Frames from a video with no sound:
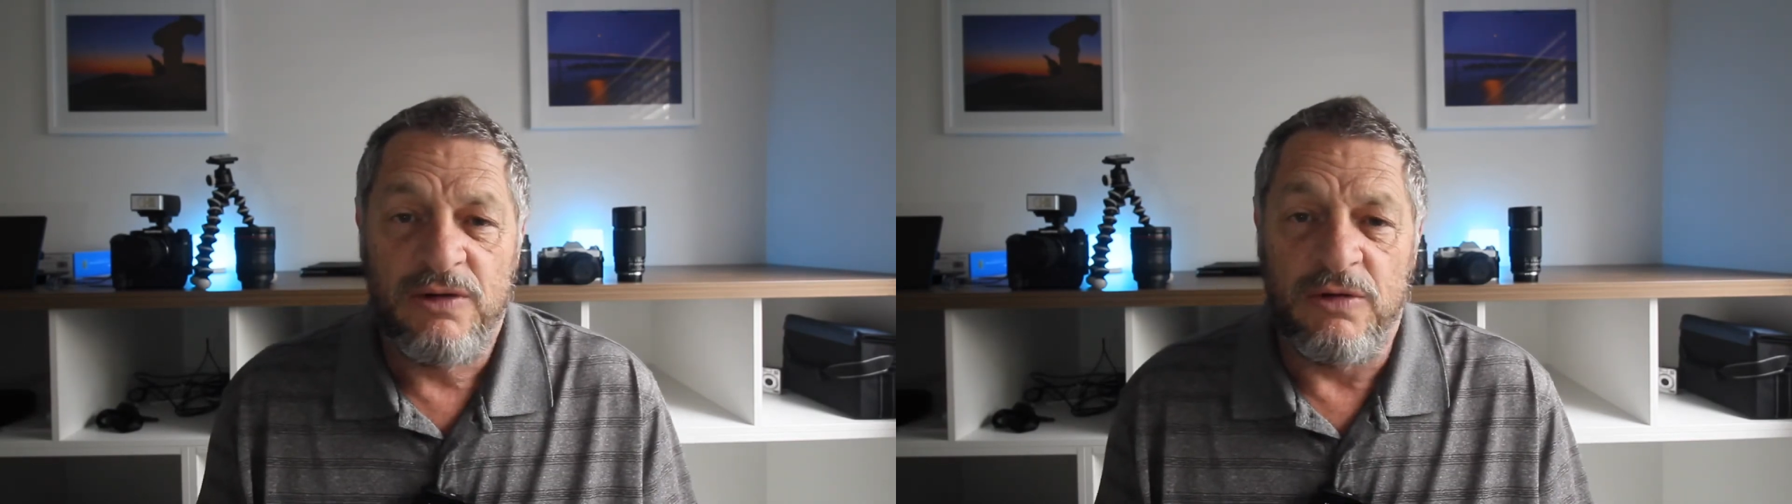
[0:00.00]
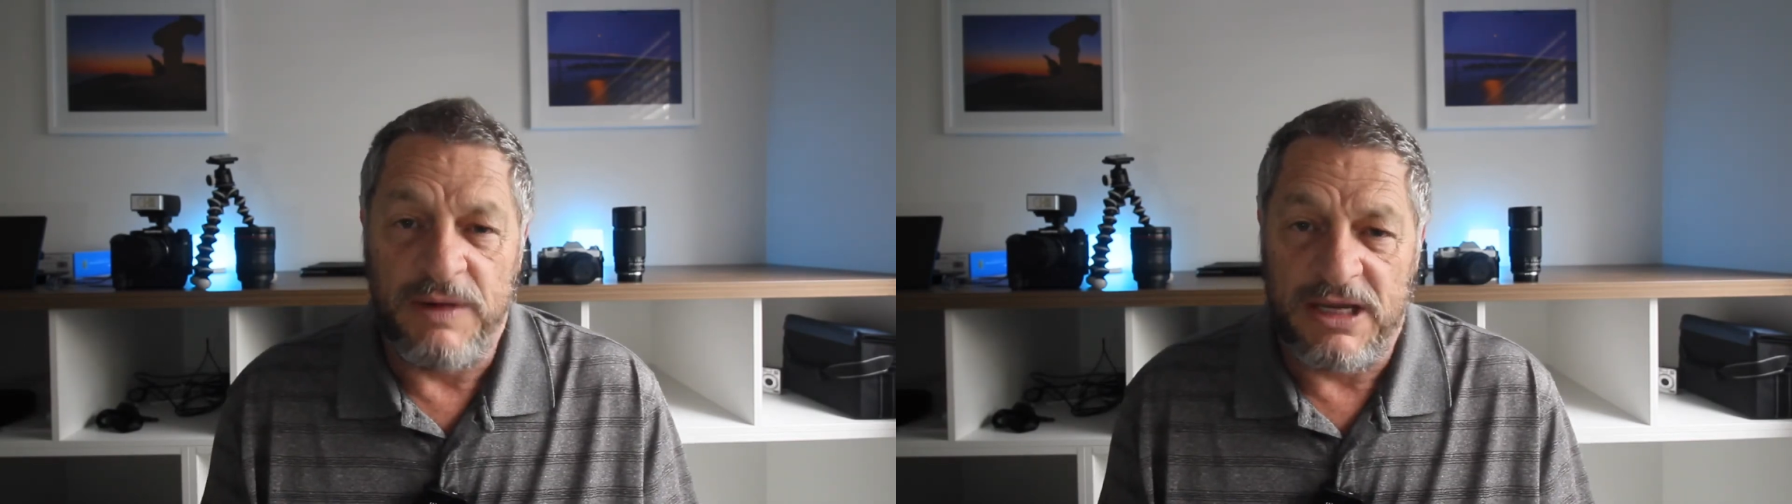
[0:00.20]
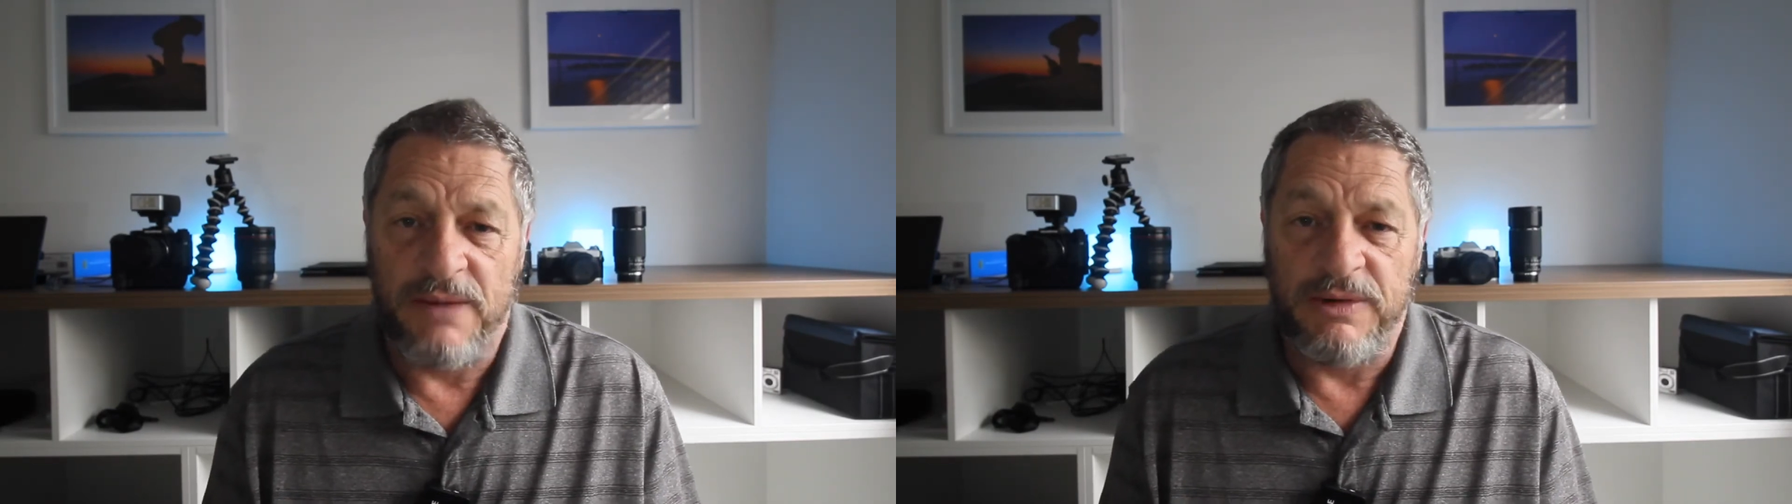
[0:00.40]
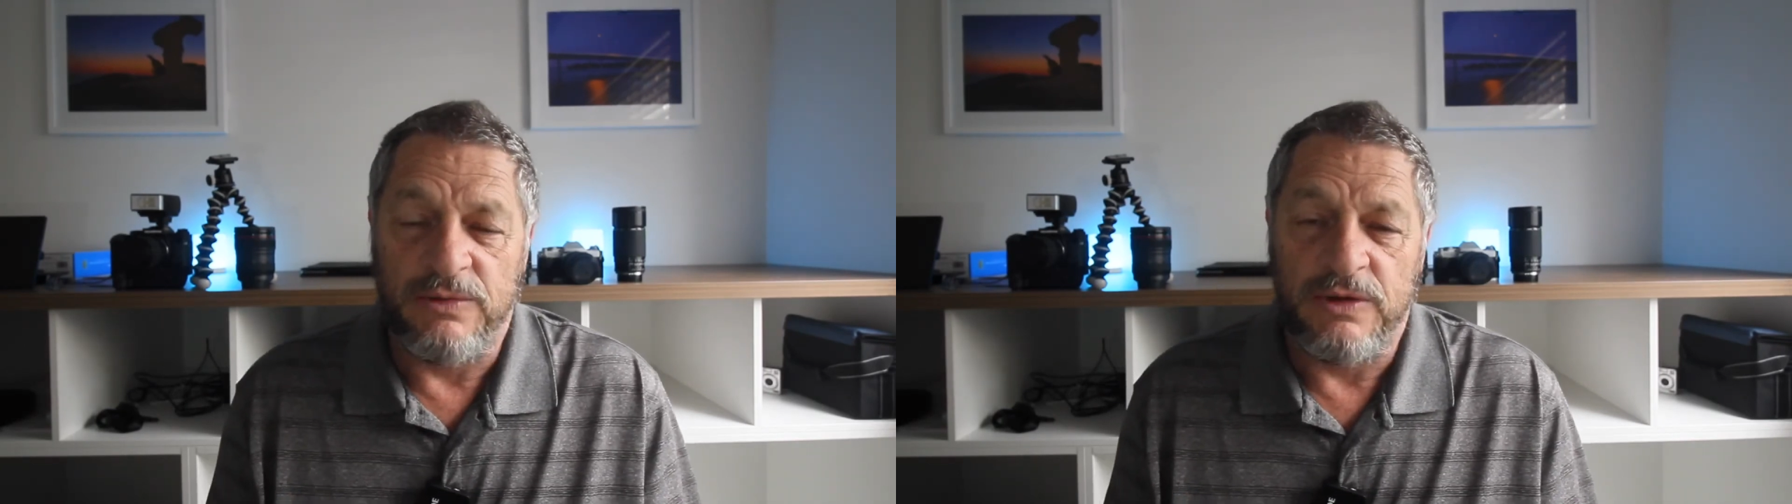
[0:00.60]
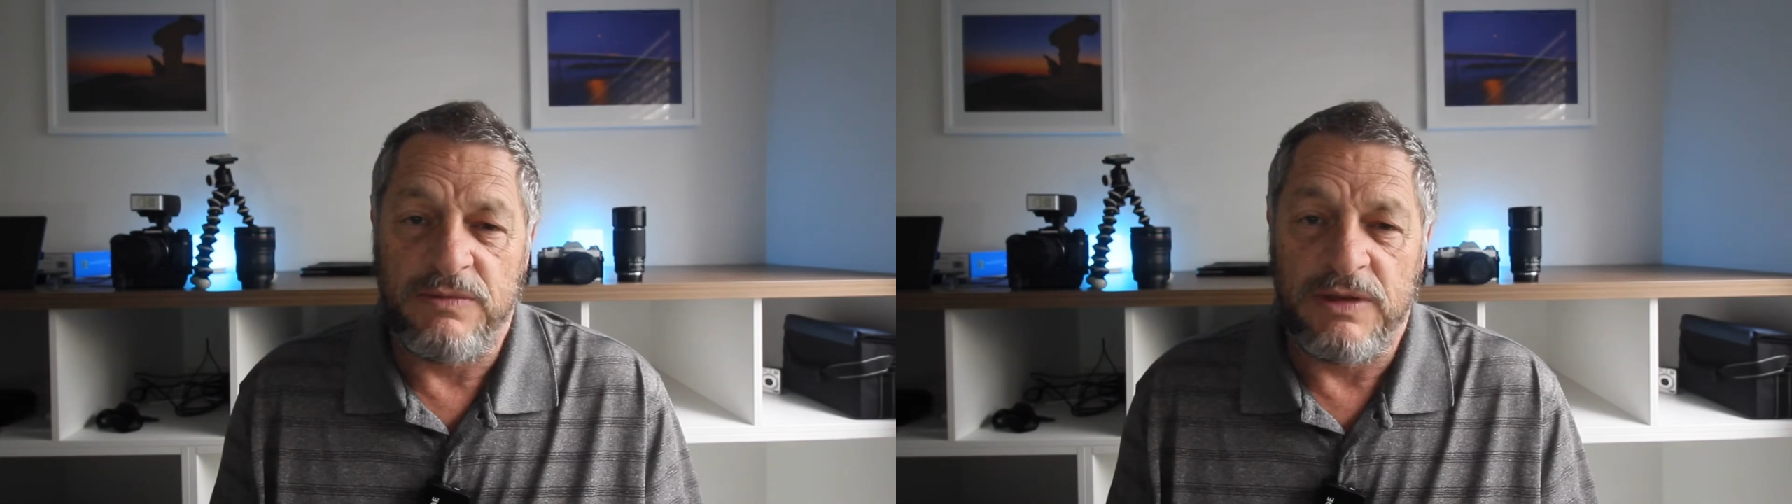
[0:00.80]
will be coming
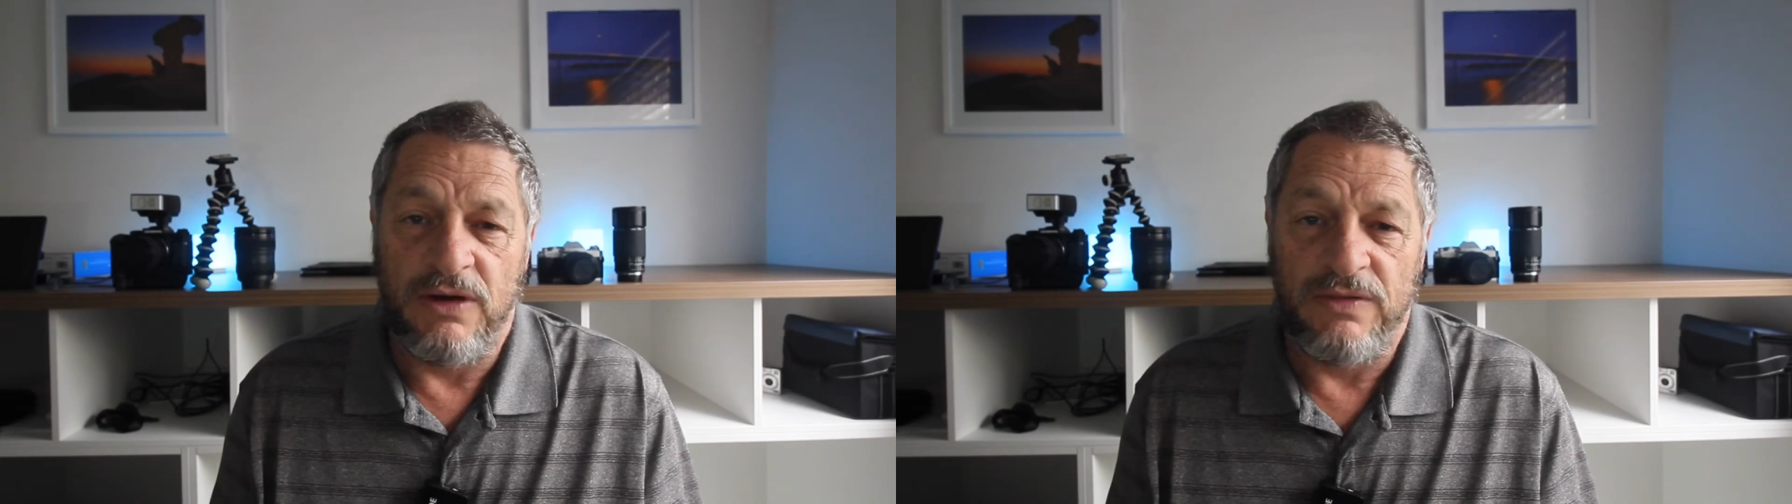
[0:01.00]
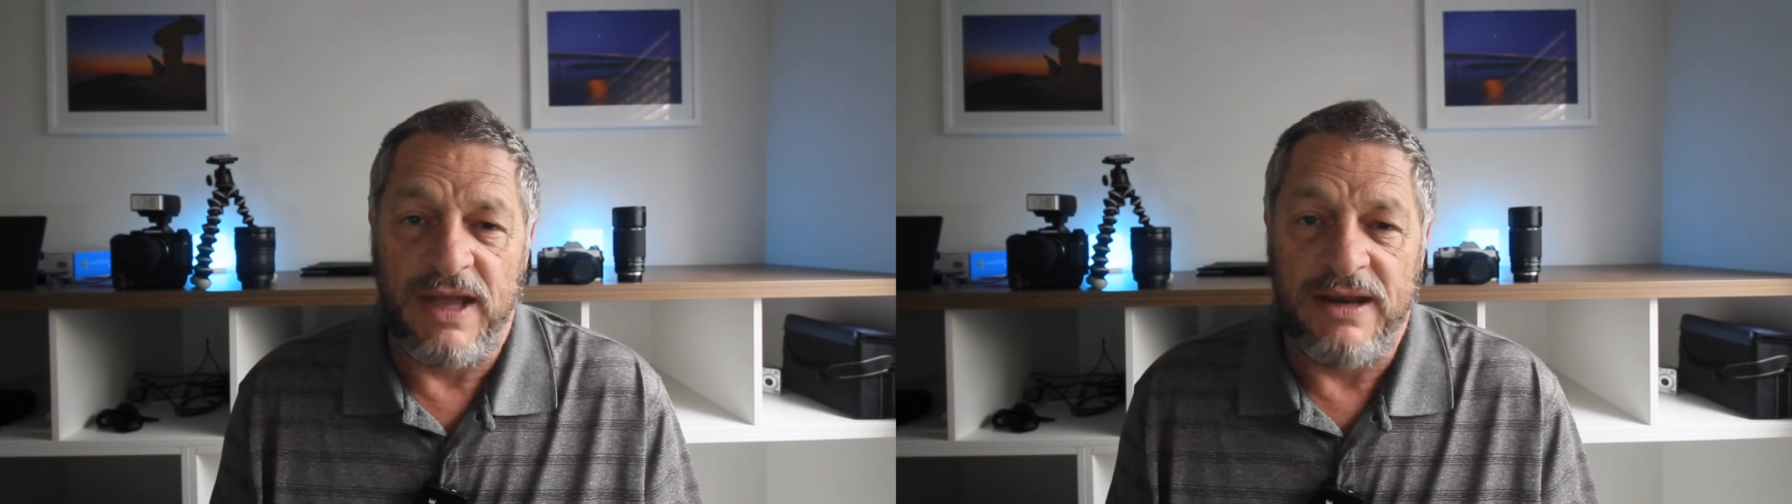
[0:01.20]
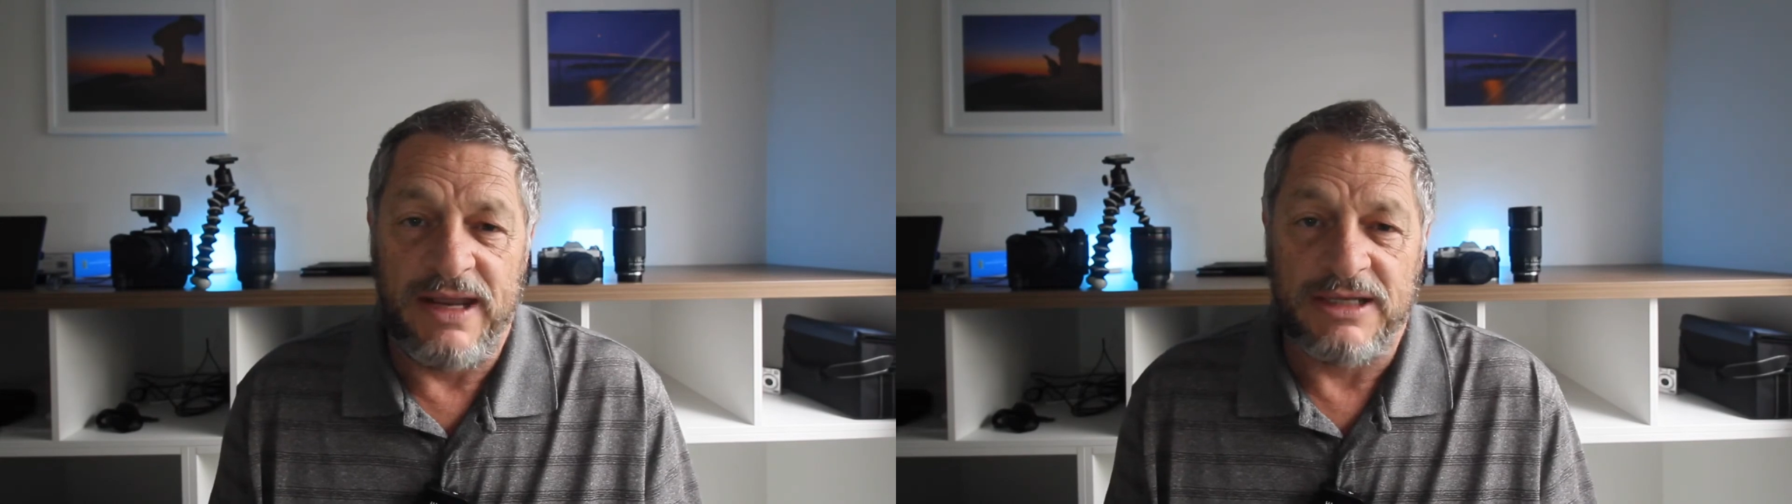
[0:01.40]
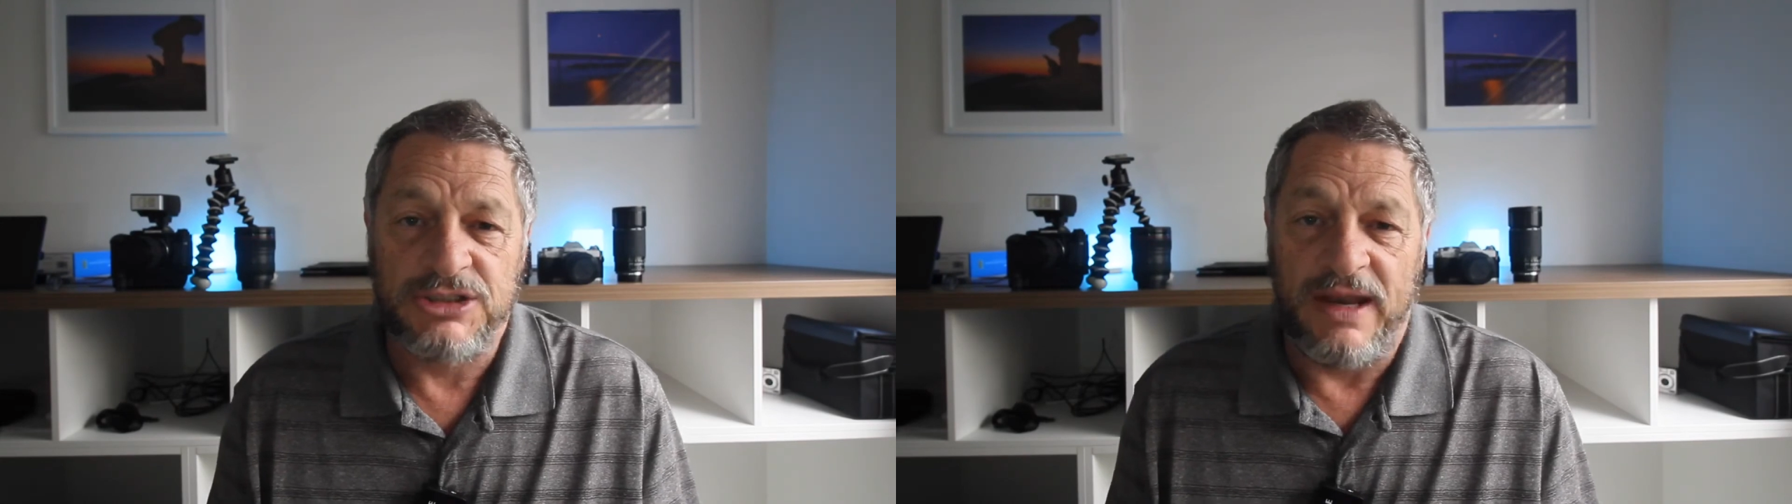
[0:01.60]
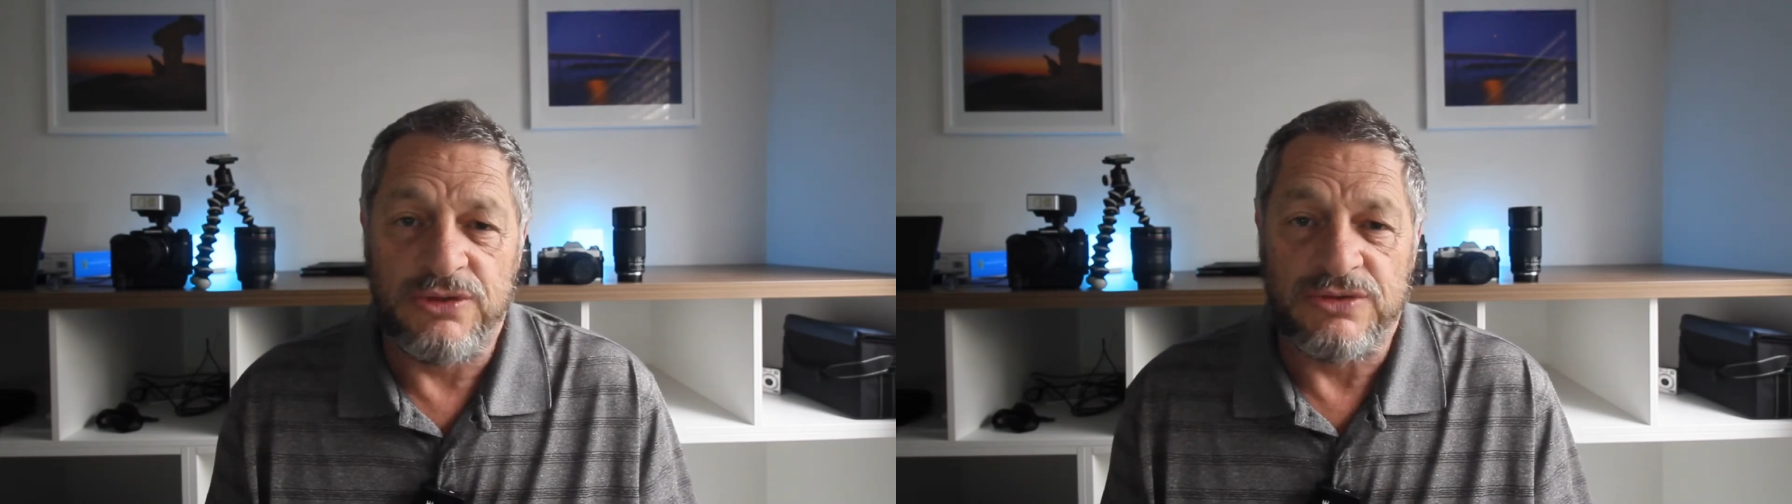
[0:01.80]
with me on that next
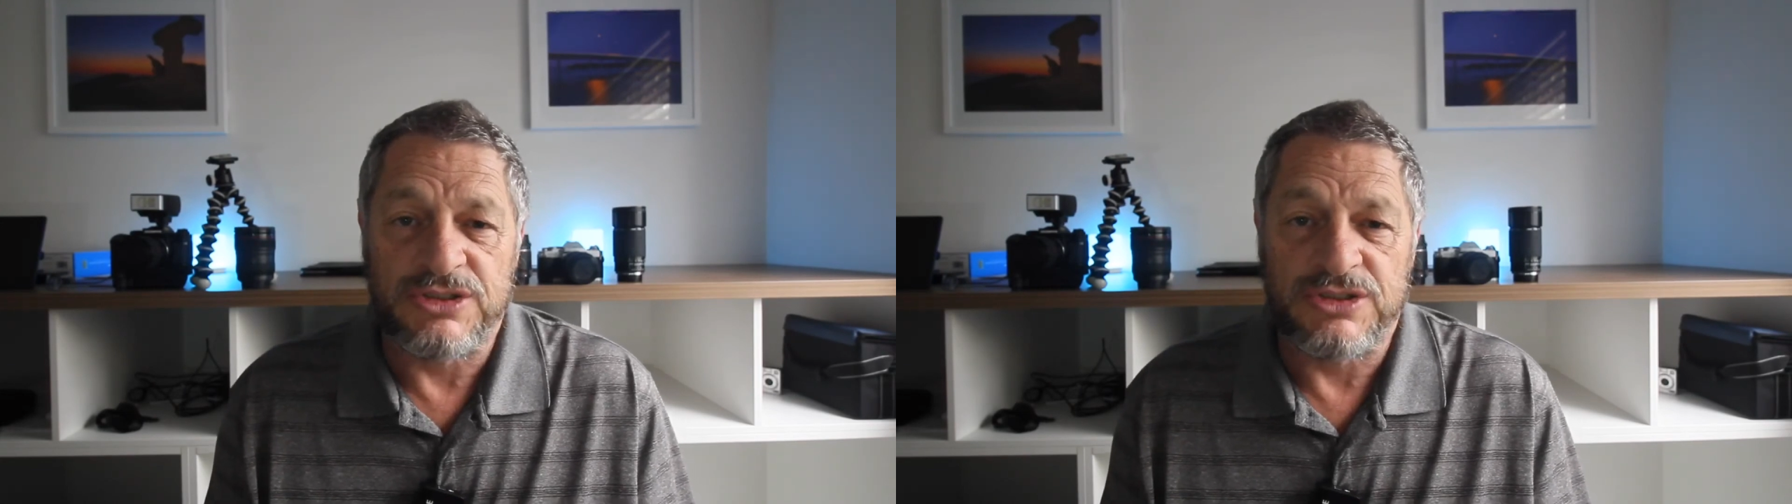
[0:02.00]
shoot.